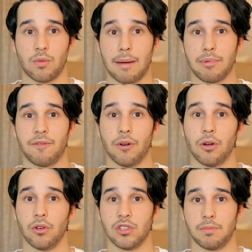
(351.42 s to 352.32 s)
crappy
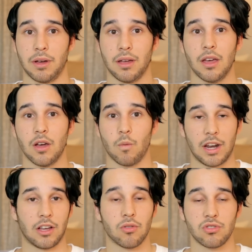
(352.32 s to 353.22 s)
photos, but
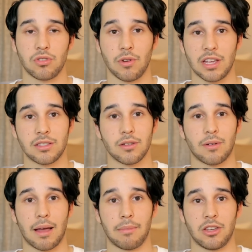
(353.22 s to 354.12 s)
when it goes through
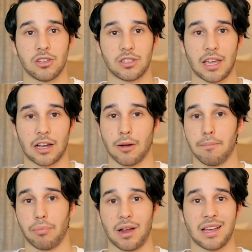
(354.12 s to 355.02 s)
Instagram, they just get
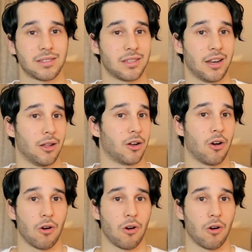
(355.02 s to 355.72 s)
compressed and look